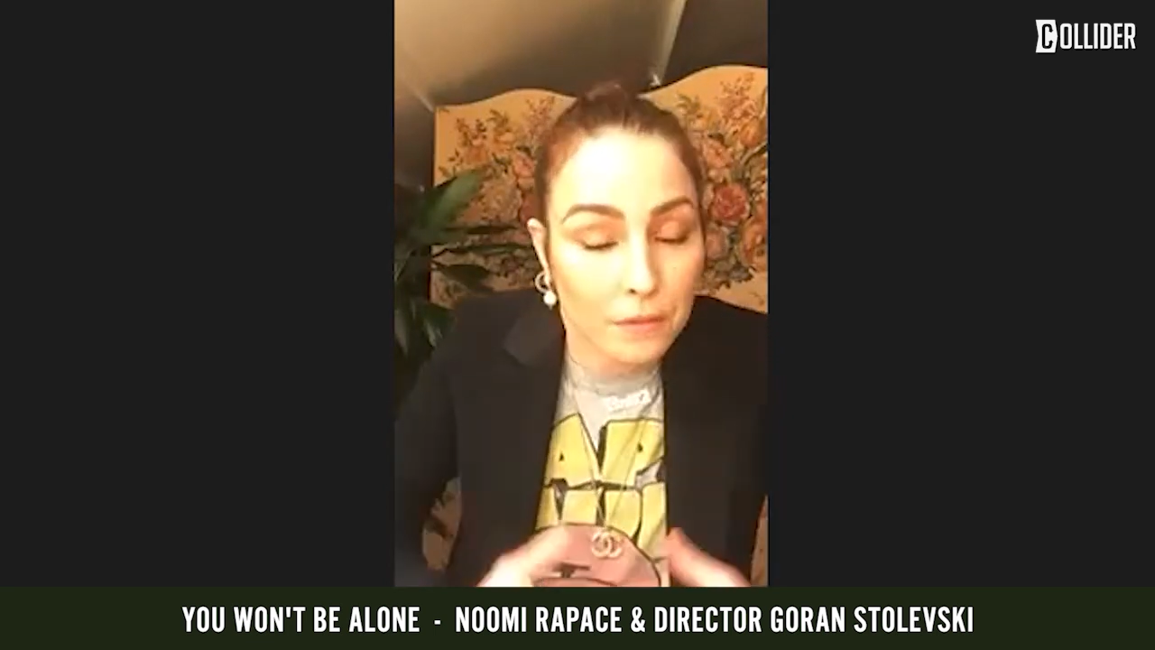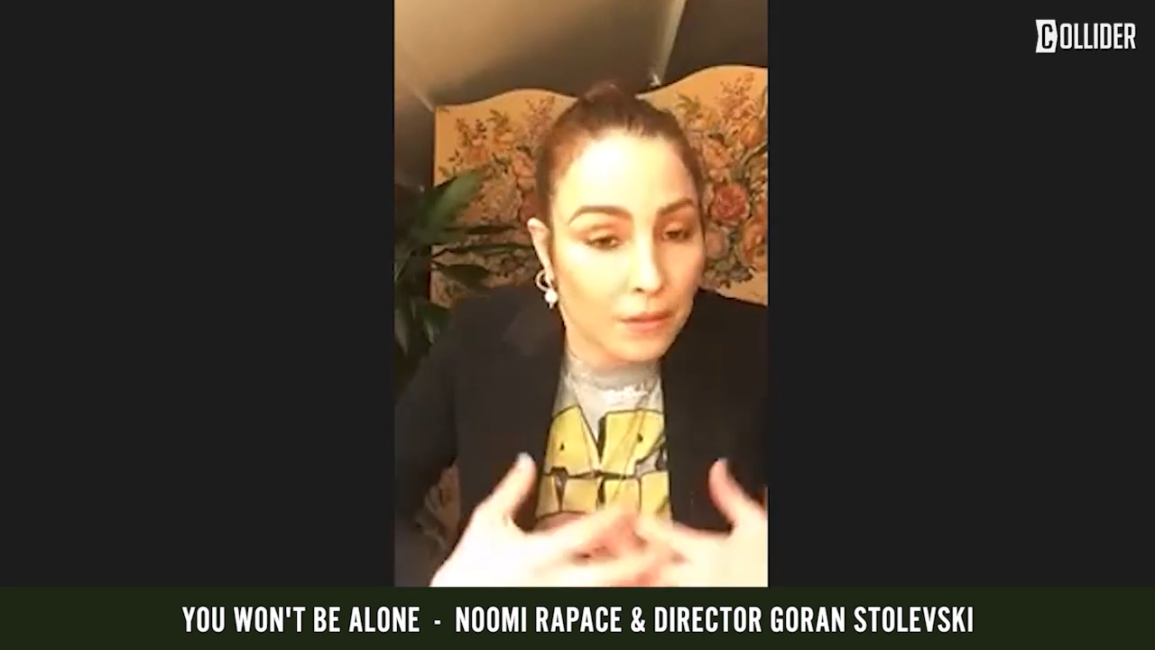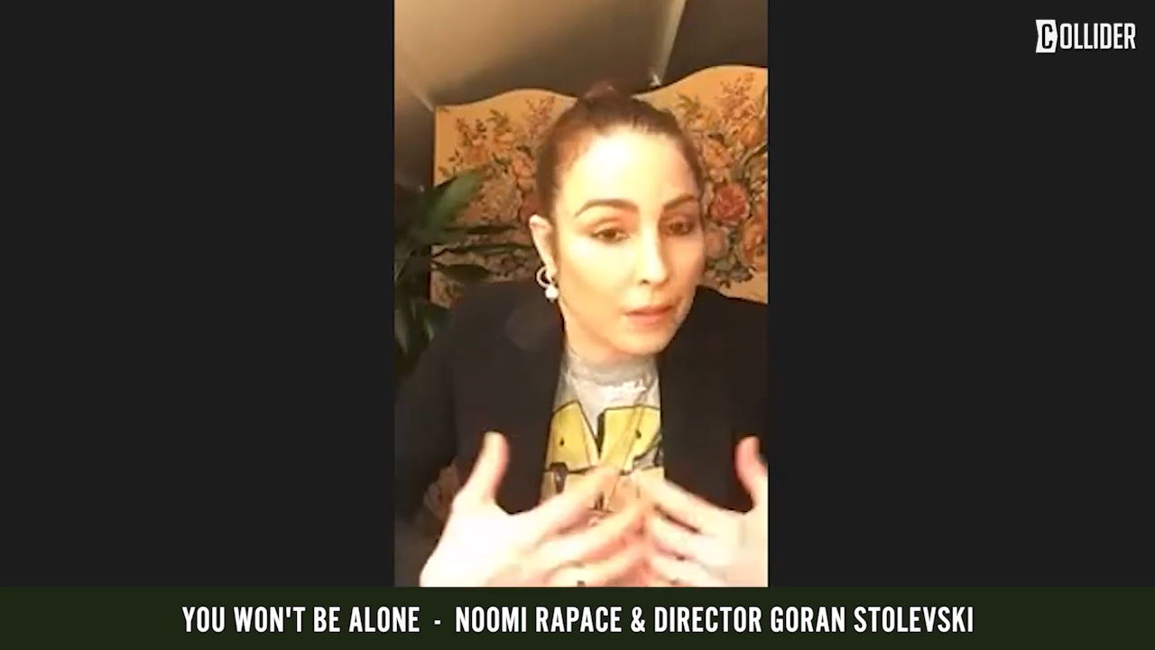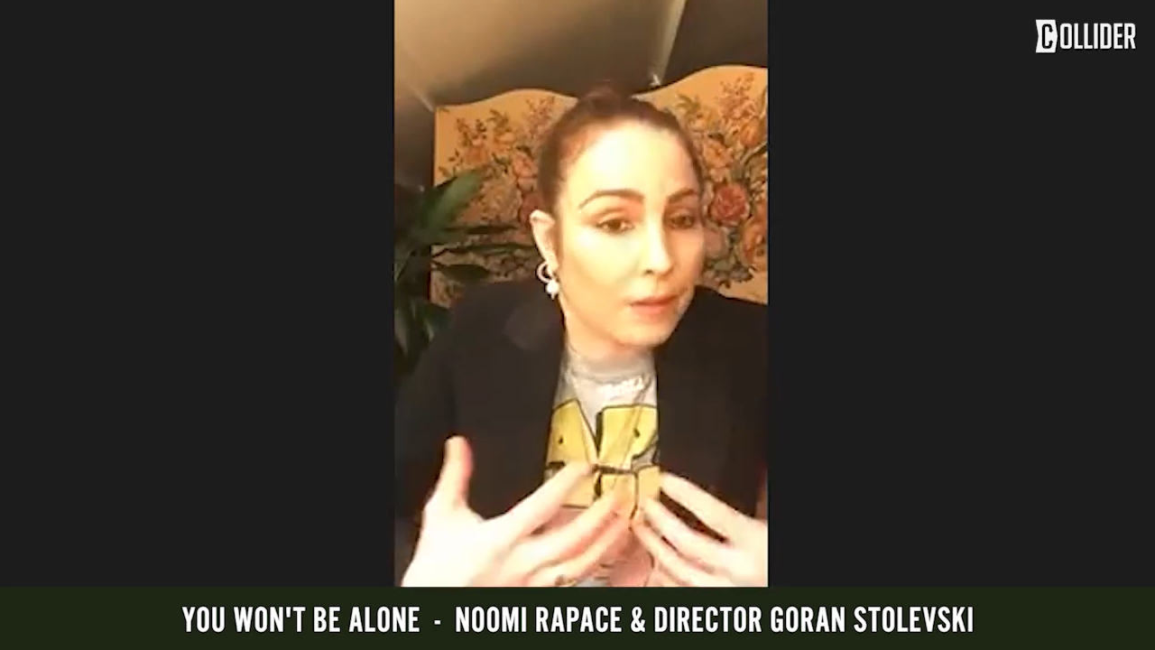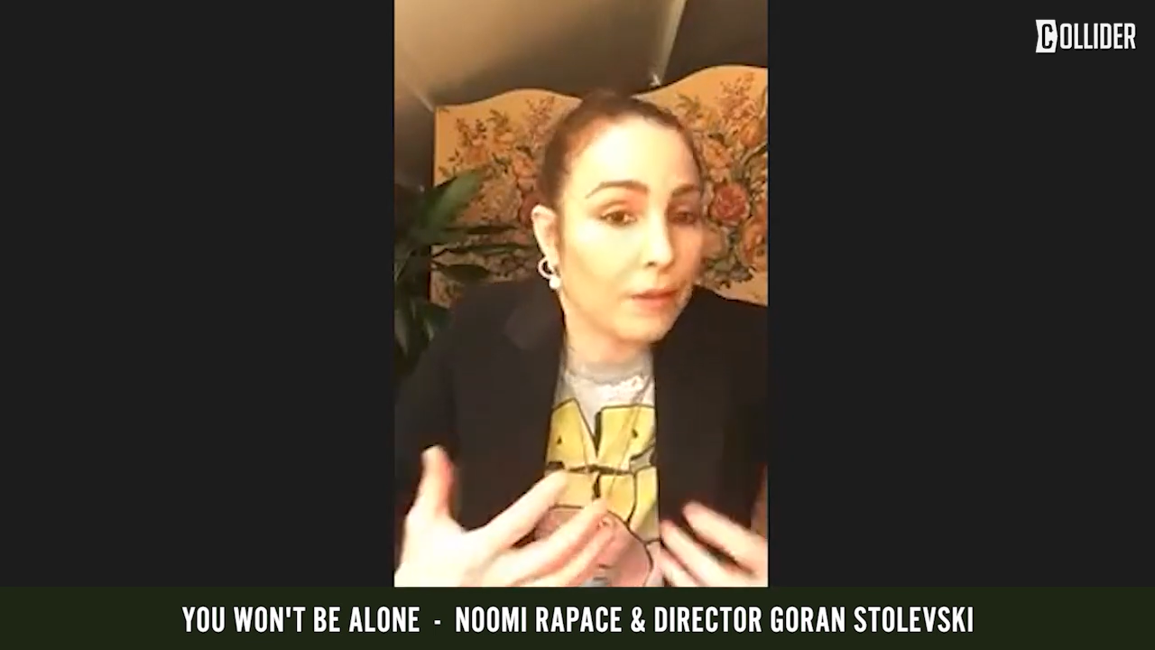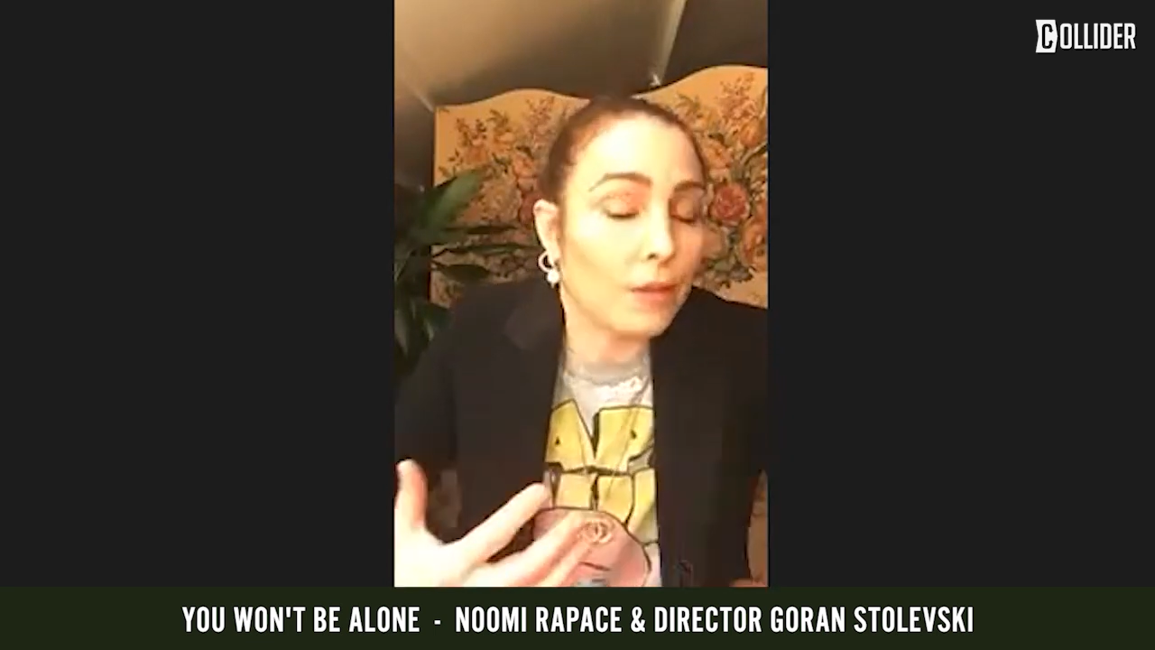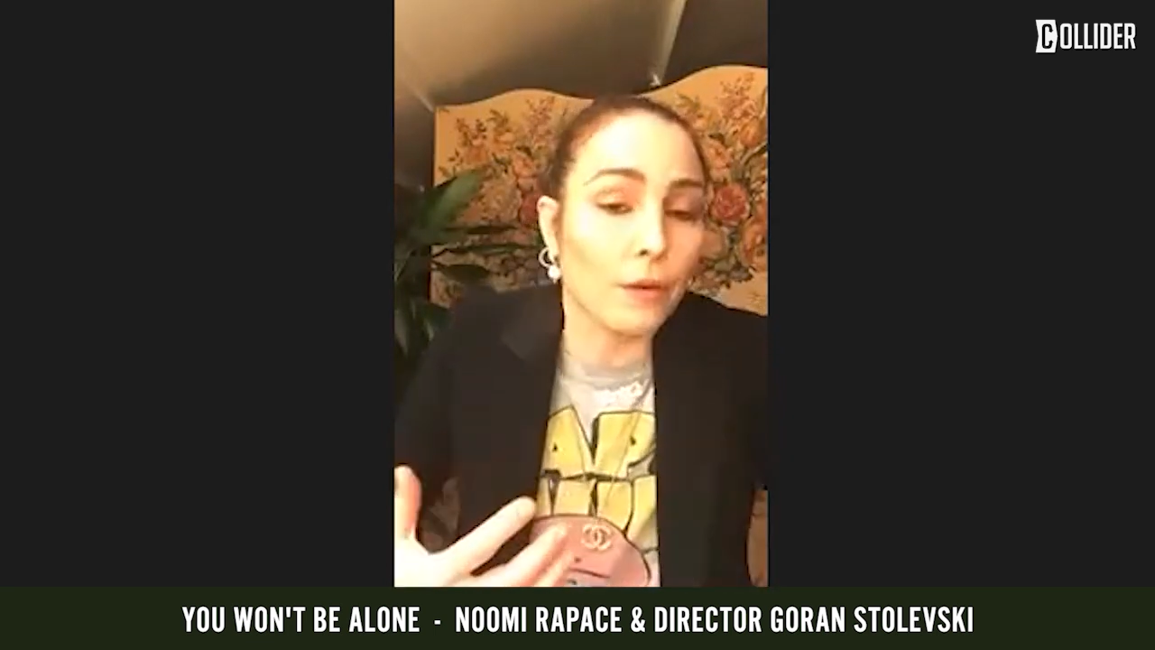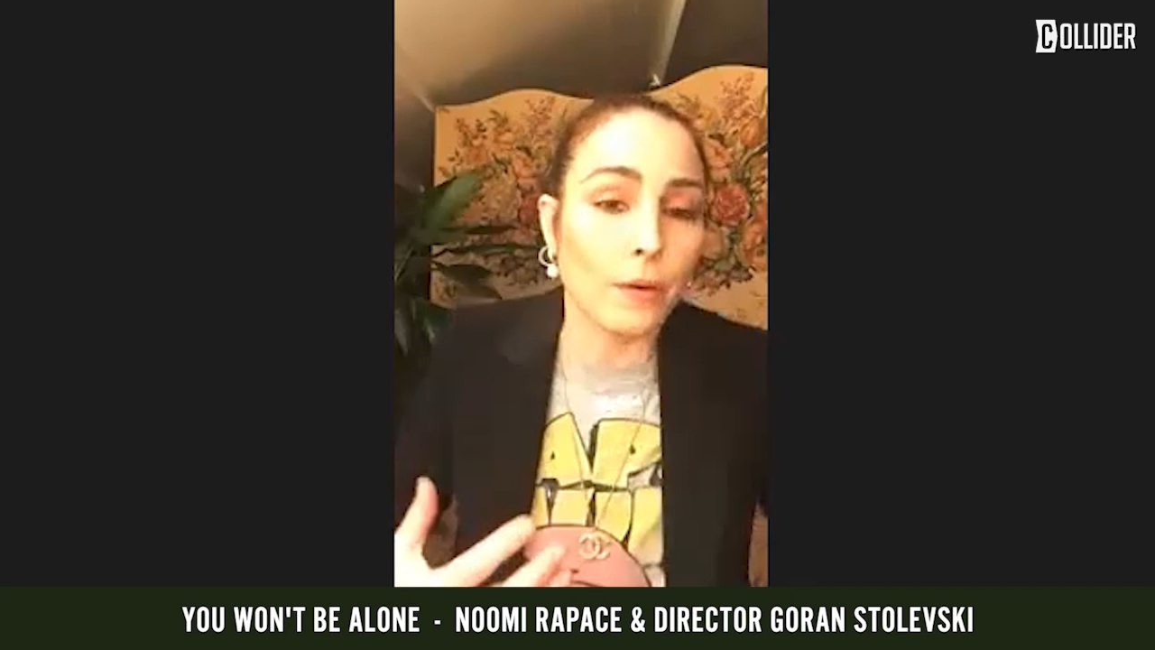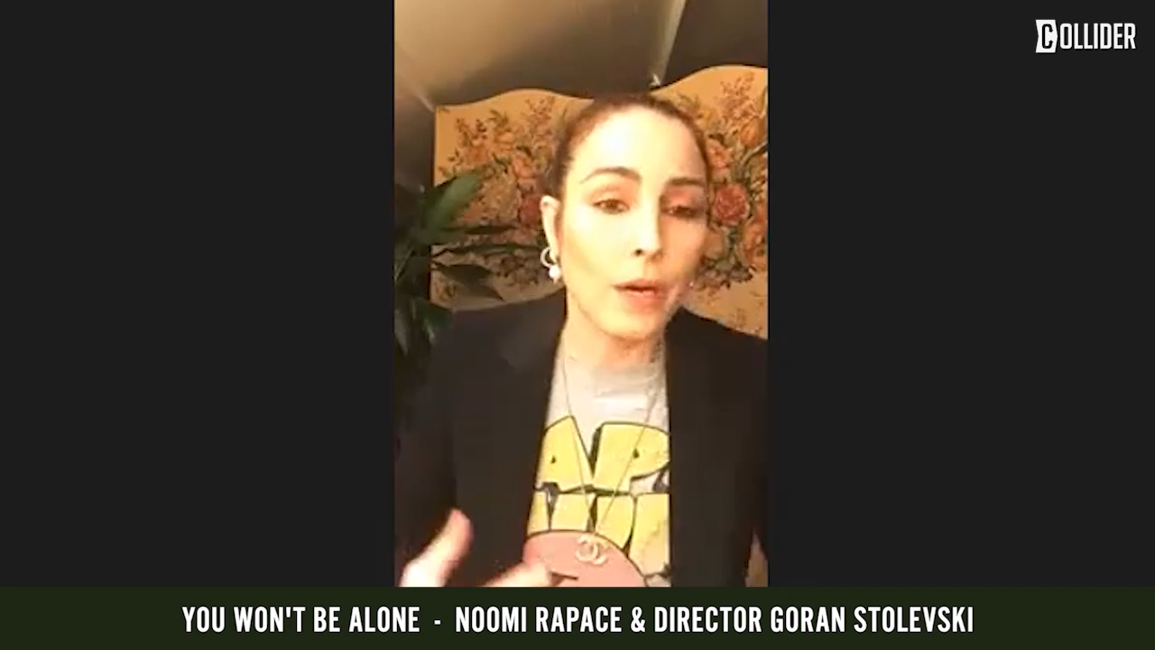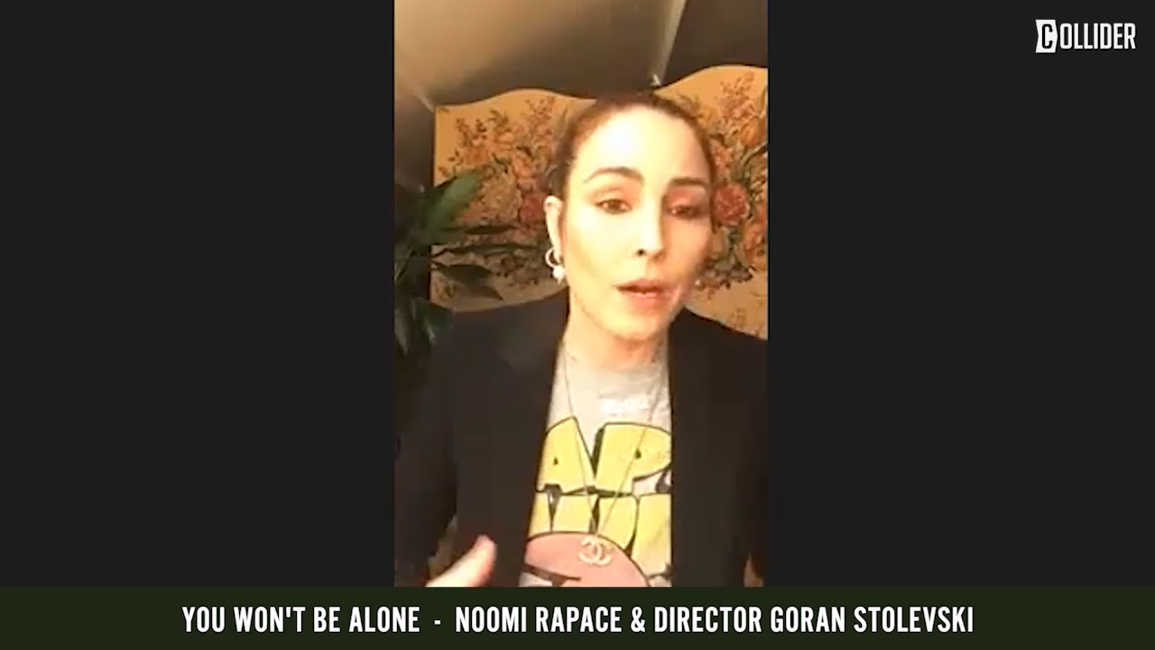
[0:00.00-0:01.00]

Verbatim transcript: It's like, you know,